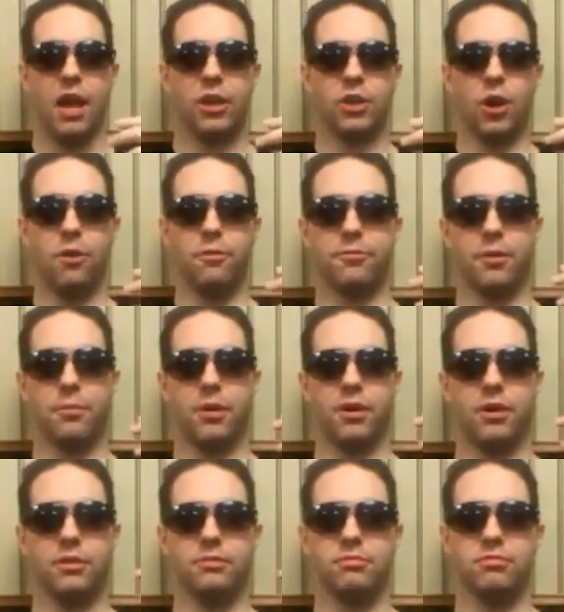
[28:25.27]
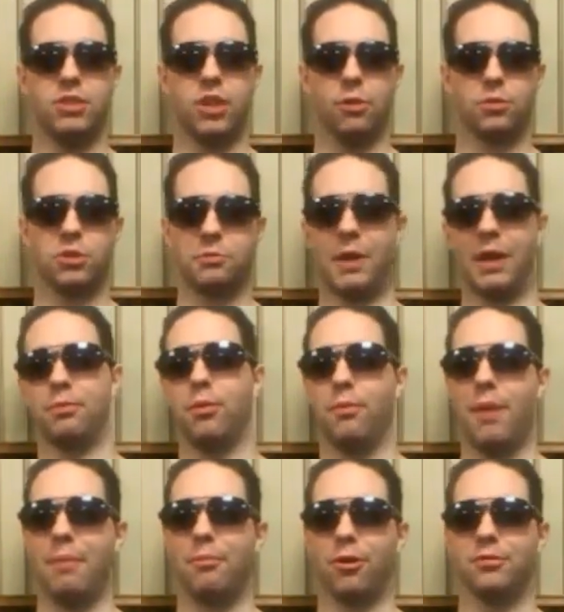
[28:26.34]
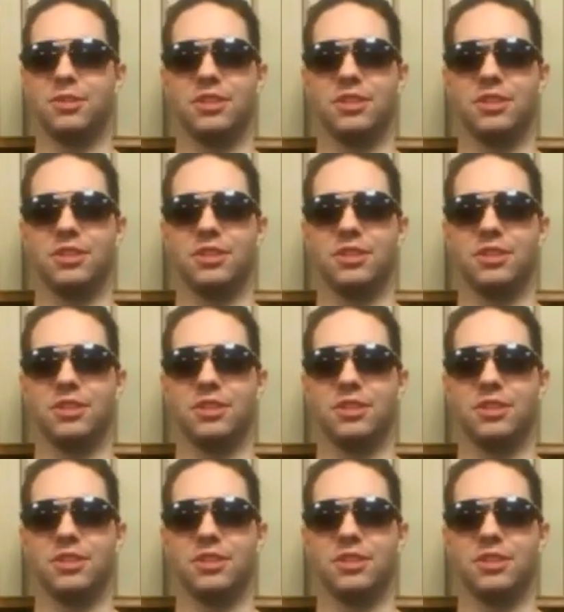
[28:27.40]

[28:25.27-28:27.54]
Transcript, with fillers: go from a you know respectable member of